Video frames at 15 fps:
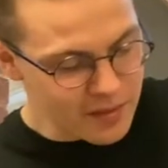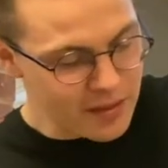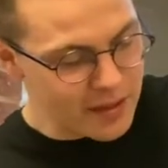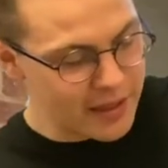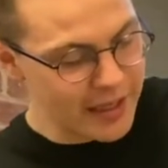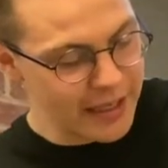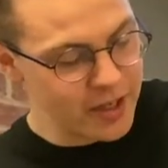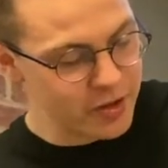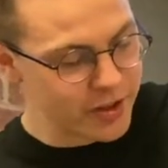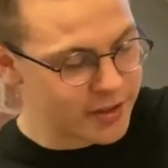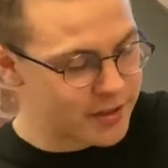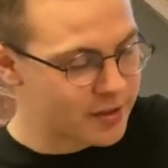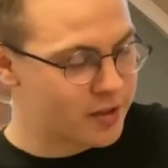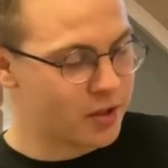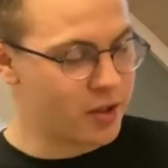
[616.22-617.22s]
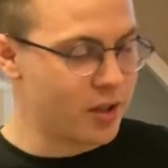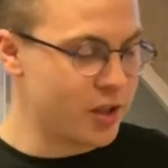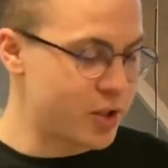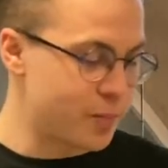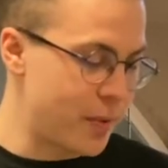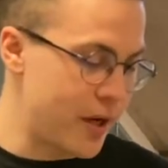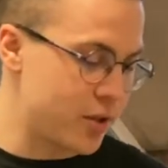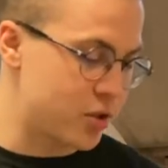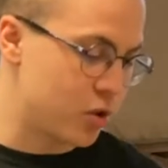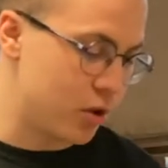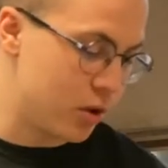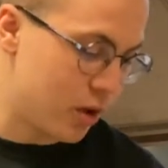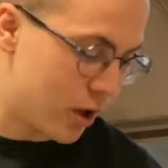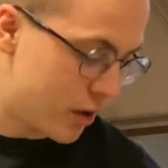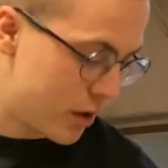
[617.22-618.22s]
Here is the spectra,
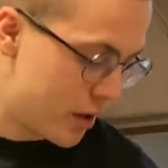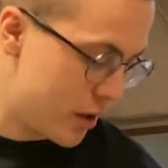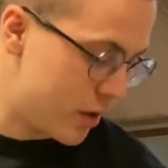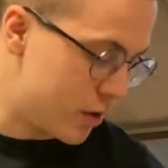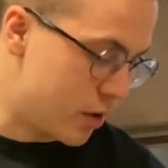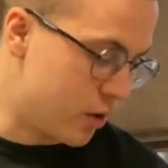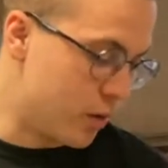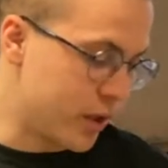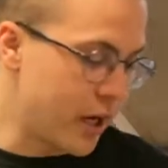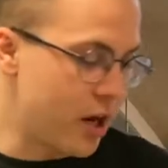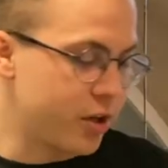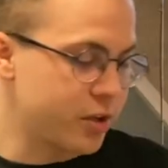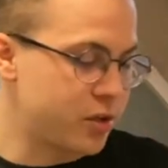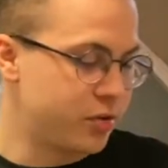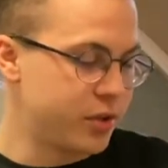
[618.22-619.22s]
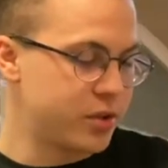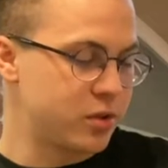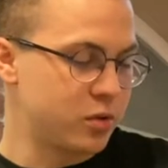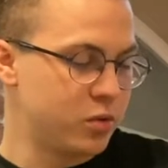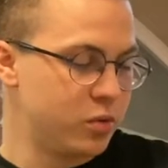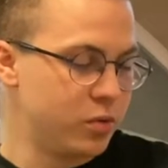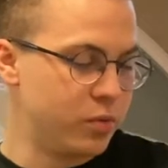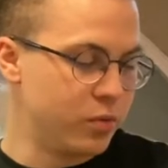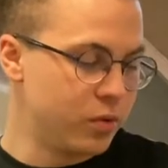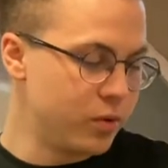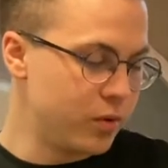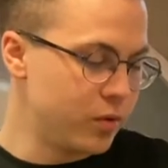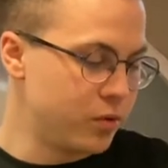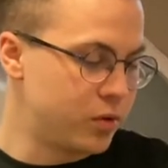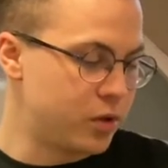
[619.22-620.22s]
like the characteristical
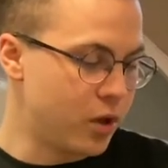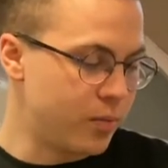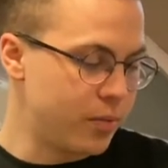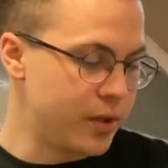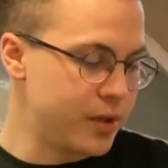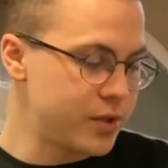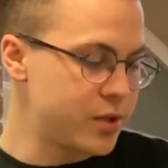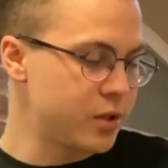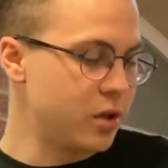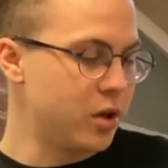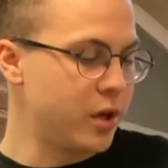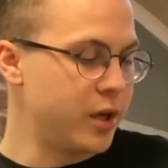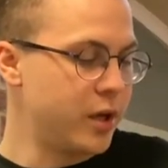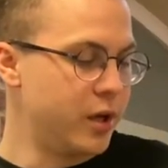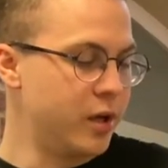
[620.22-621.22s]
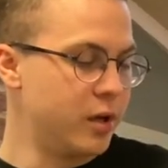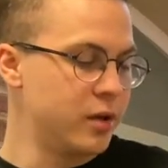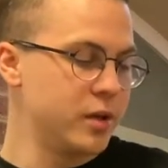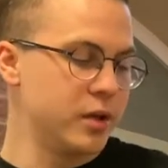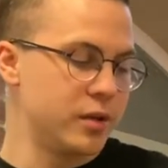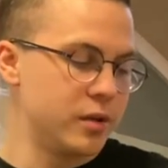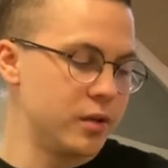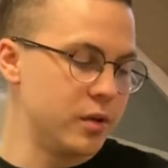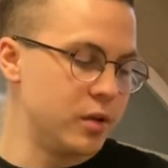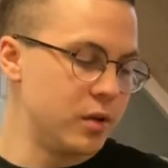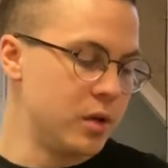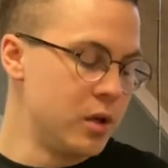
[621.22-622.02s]
doublets are here in the